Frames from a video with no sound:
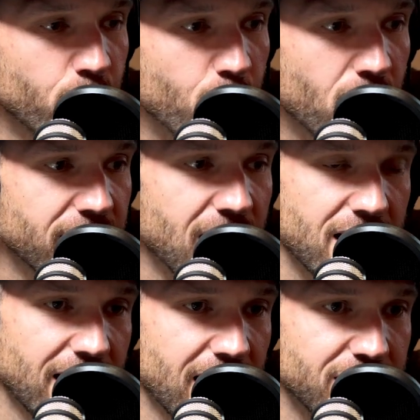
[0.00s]
we want to
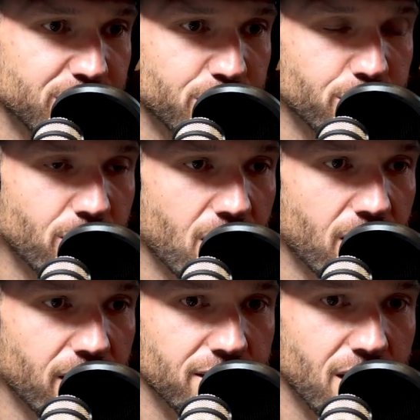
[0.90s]
kind of get into
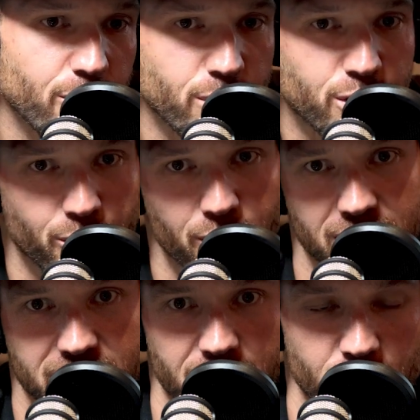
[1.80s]
our
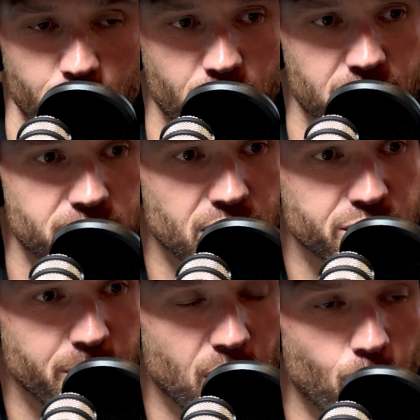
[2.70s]
recruiting segment. We want to talk
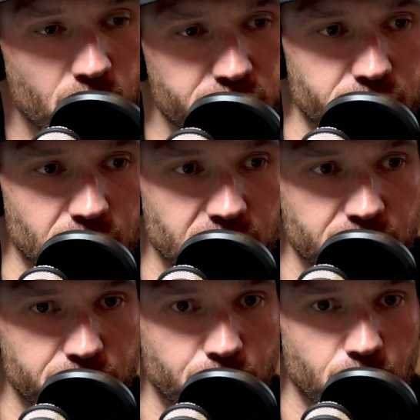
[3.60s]
to you about what you're
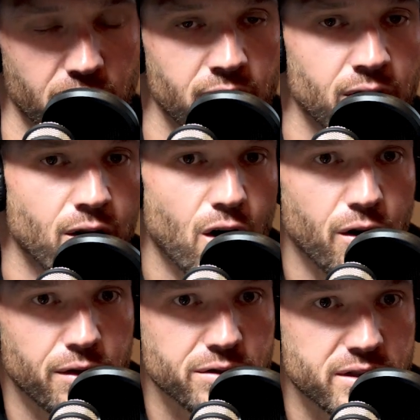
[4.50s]
looking for,
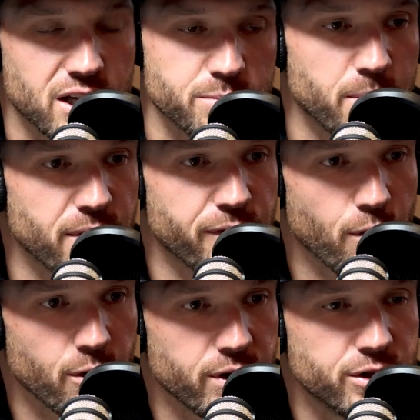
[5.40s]
all those things. But
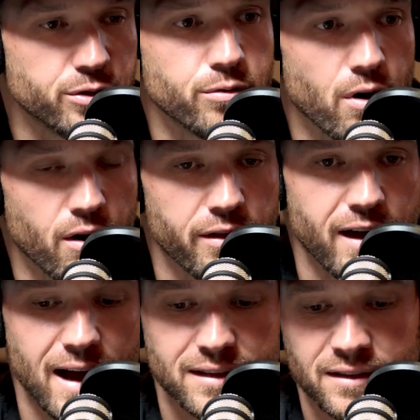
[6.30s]
before we do
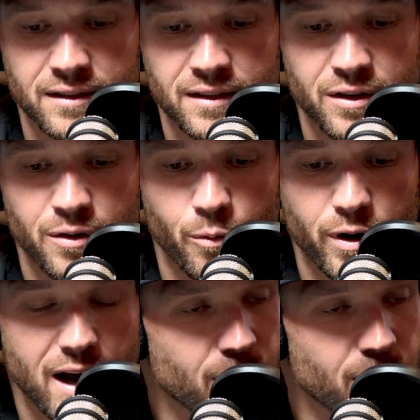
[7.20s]
all that, we